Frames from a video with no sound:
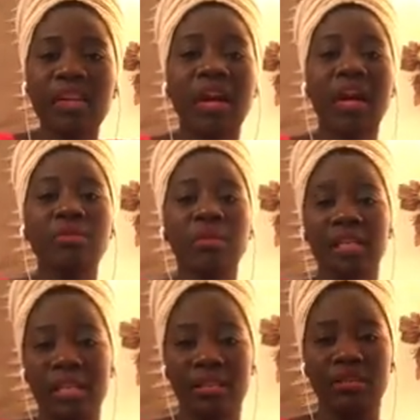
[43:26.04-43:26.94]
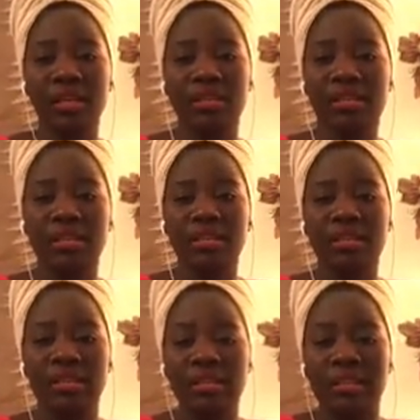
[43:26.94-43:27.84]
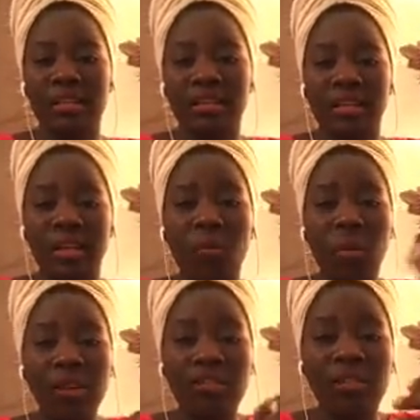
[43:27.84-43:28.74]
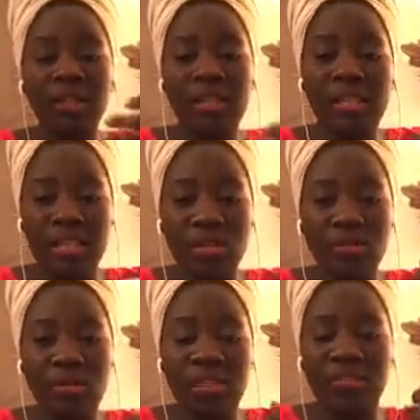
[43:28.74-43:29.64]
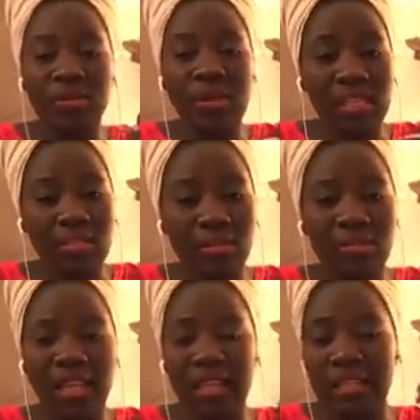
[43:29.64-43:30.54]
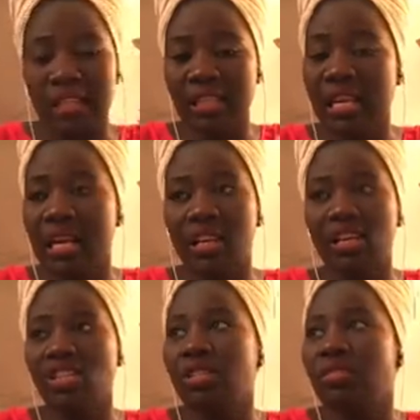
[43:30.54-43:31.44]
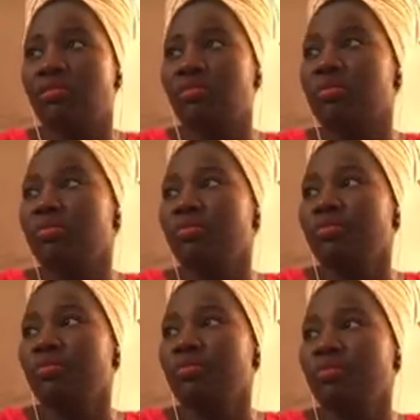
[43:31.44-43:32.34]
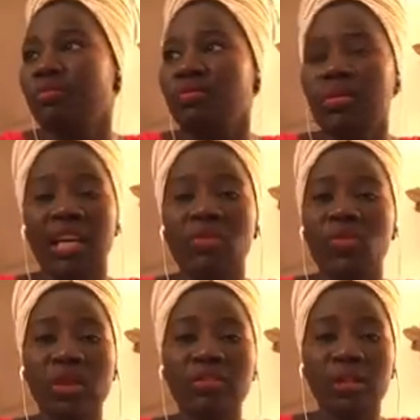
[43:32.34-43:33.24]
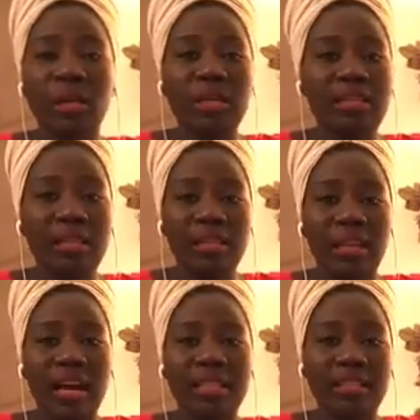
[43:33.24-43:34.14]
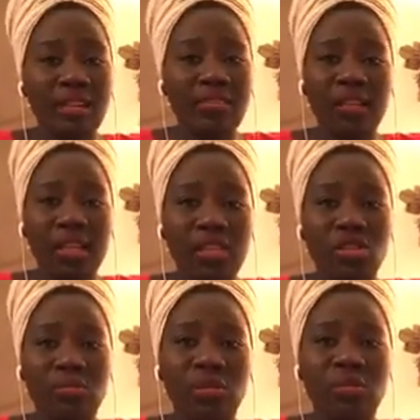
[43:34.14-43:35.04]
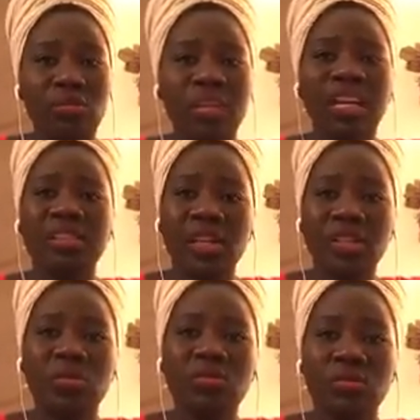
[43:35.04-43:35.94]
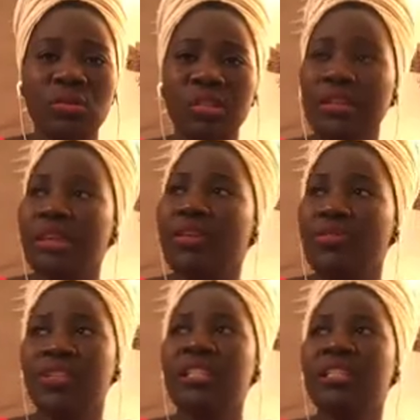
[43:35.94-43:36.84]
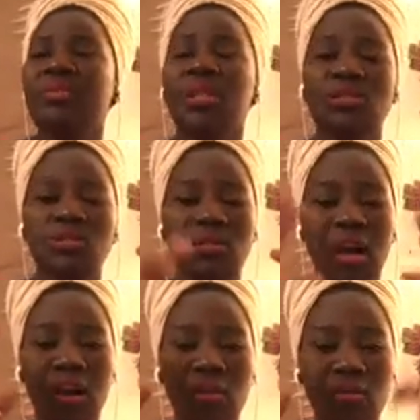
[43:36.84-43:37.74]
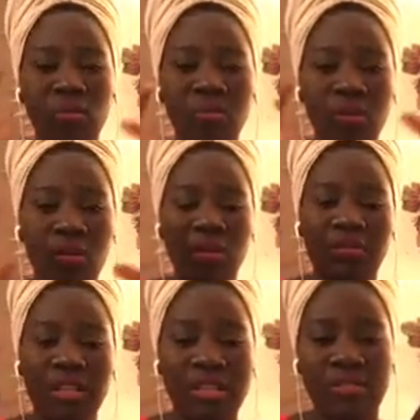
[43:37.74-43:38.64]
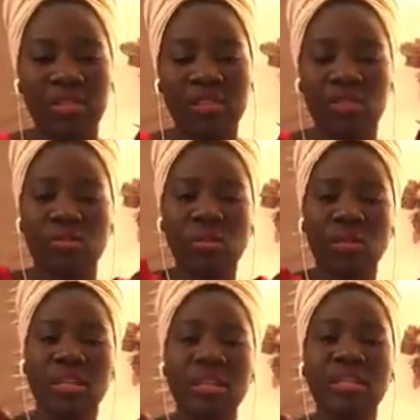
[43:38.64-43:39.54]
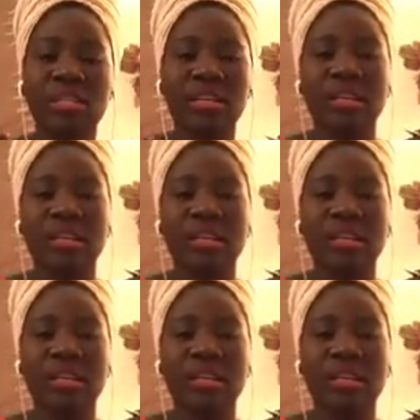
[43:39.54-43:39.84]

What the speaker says: I will tell you guys. One of the things I do, even myself, at this age, and one of the things that I never stopped doing. I don't do it often, depends on how aggressive the situation is.